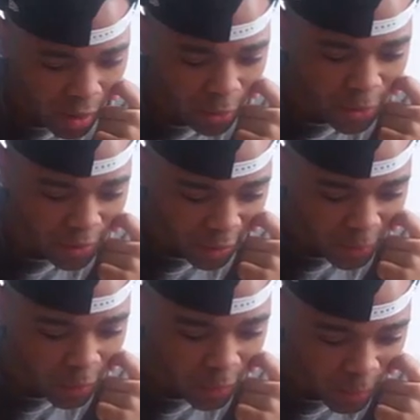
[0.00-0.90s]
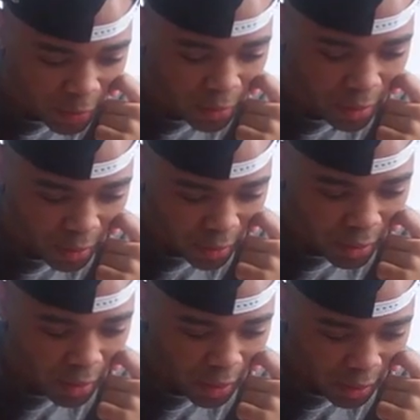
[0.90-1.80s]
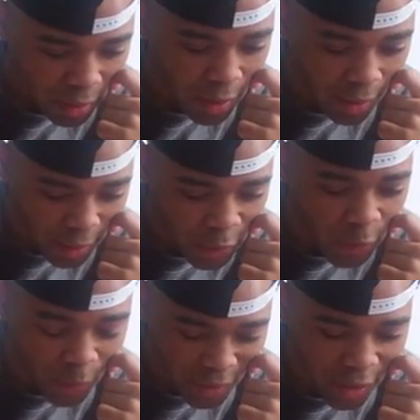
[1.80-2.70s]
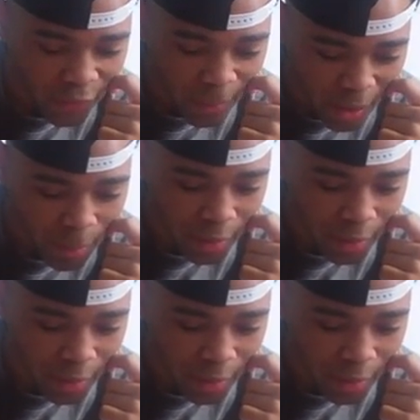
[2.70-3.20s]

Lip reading: Oh, she subtweeted me? Yeah, that tweet was deaf about